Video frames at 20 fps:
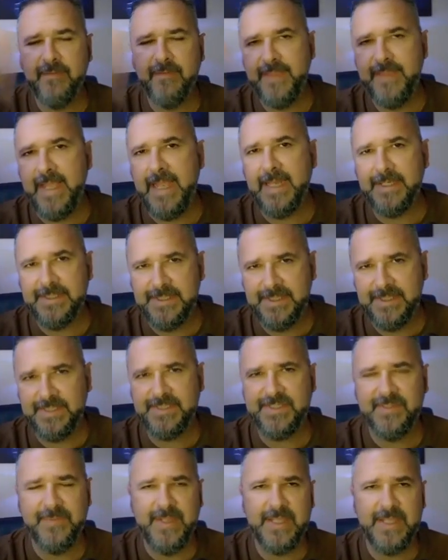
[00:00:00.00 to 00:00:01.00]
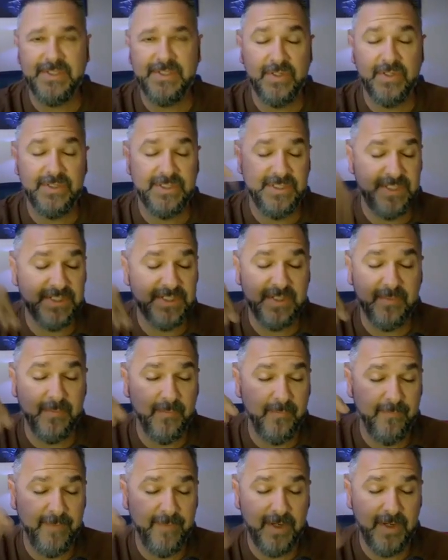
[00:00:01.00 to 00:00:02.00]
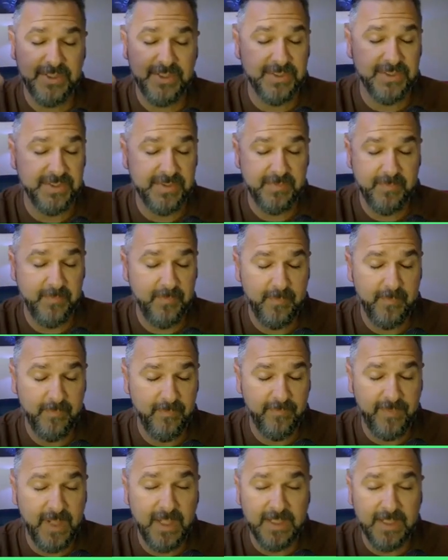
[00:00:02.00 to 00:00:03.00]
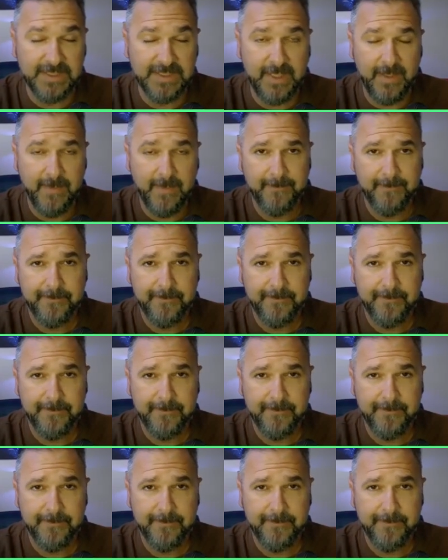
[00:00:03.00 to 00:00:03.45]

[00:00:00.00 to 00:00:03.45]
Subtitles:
of that system functions flawlessly,